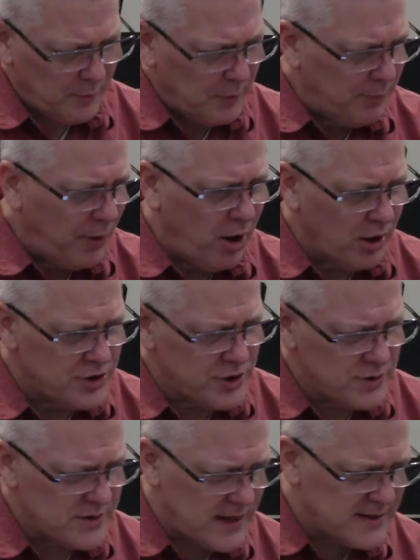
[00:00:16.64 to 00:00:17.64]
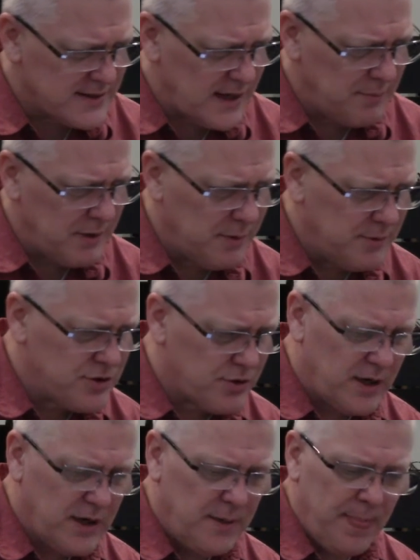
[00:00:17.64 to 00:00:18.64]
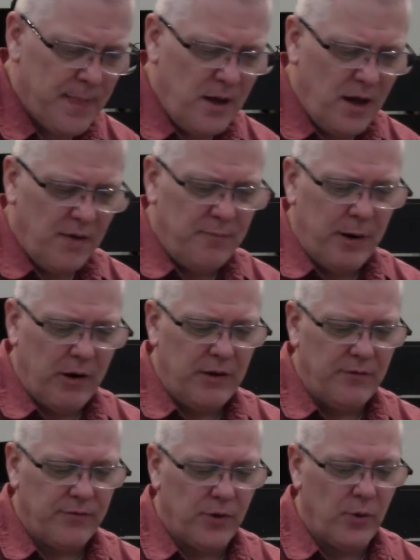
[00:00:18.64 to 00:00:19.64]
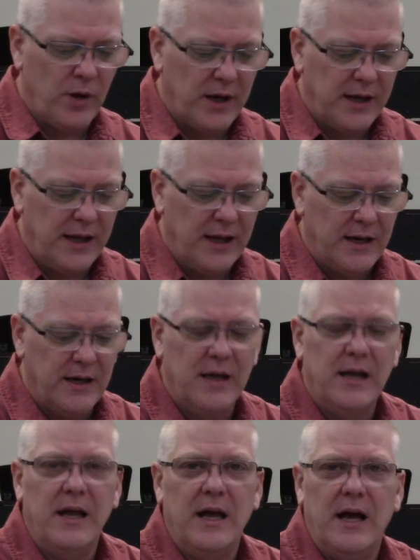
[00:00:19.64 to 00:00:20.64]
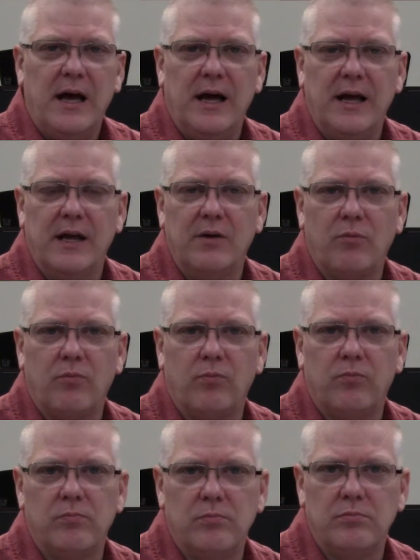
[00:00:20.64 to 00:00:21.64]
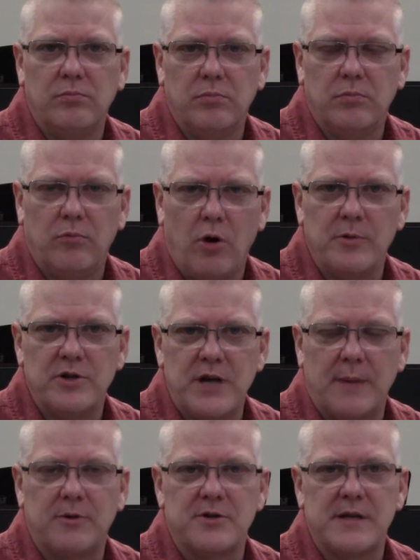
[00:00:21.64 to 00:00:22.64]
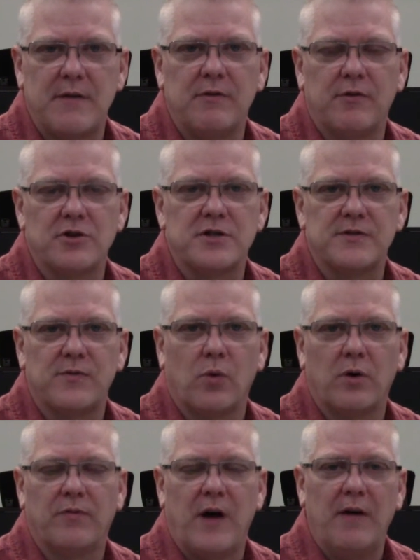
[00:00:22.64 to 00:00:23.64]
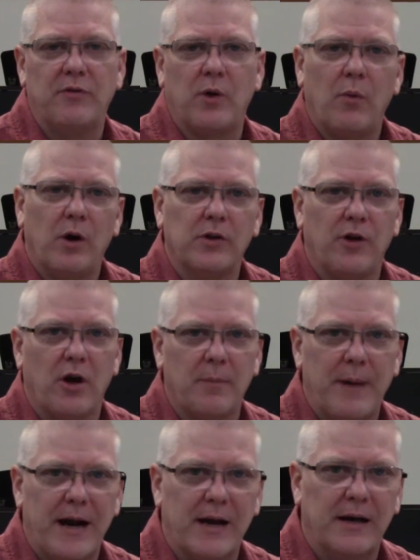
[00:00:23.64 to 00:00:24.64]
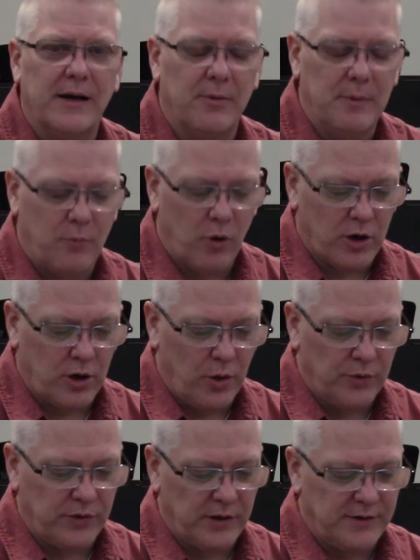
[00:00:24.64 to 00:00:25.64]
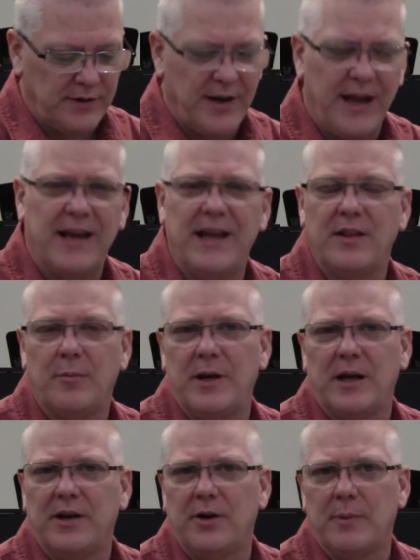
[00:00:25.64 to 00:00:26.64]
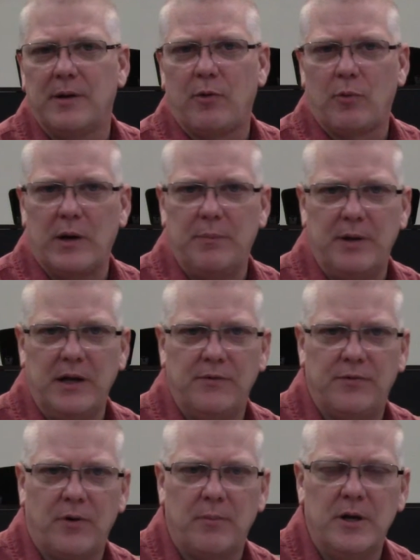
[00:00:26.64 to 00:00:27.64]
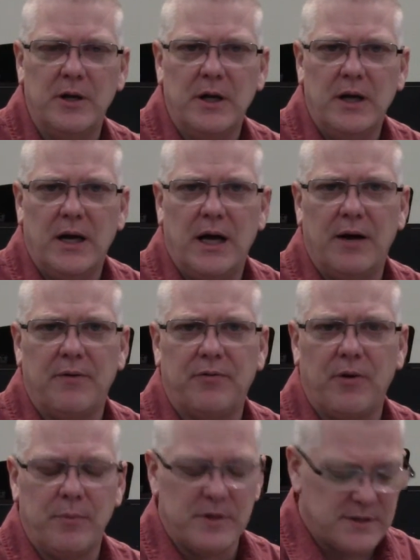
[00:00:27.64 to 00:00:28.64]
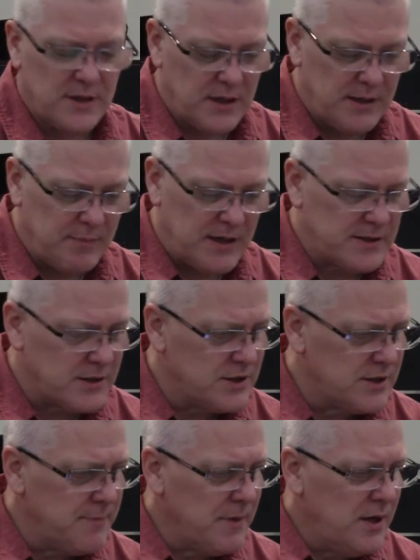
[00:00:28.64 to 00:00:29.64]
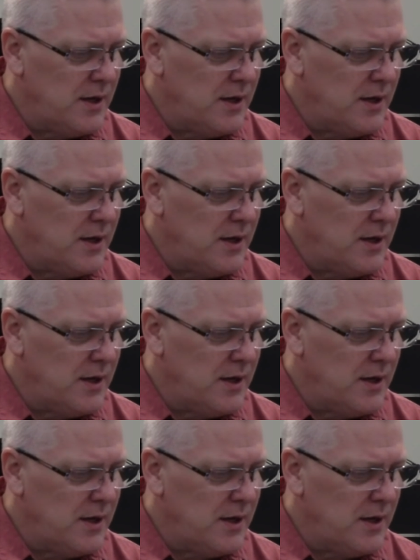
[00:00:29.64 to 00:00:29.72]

But Paul has used that same imagery of bearing fruit again in Romans chapter 7, verses 4 and 5. So I want to talk about it a little bit more closely today. Again, there'll be a little bit of a repeat from the Sunday message.